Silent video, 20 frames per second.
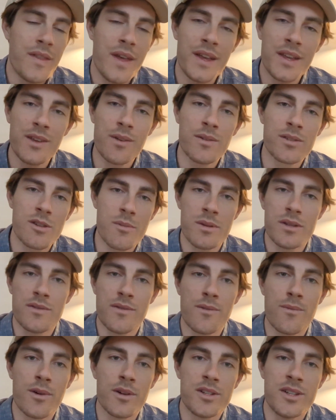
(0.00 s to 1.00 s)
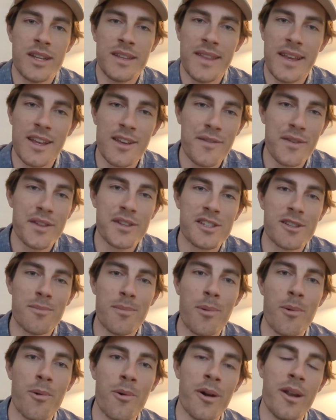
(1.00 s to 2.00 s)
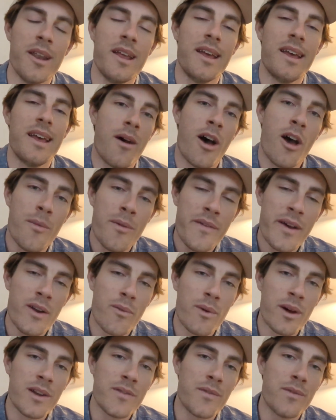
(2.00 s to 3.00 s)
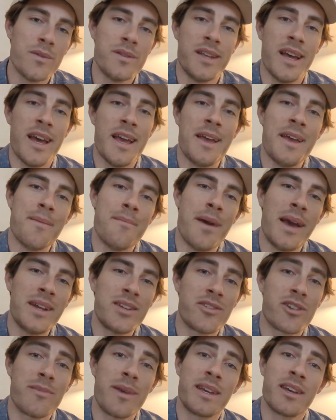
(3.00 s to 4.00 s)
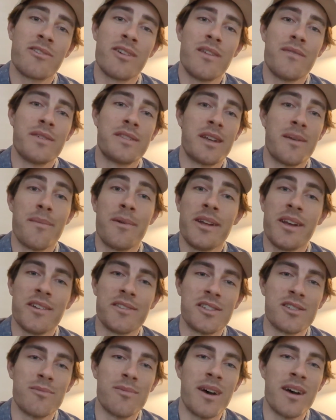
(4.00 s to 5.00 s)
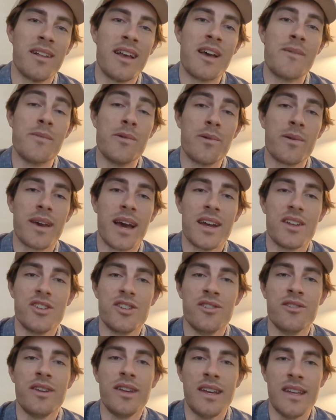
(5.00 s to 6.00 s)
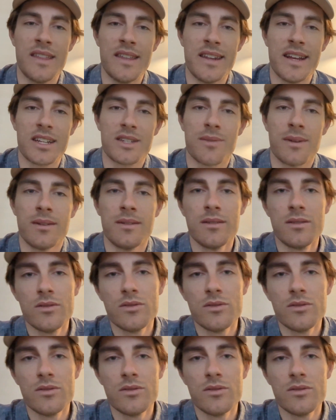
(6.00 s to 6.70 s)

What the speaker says: Thank you all so much for watching. Thank you for the support. I hope you've had a wonderful day. Make sure you make it great for somebody else as well, and we'll catch you in the next one.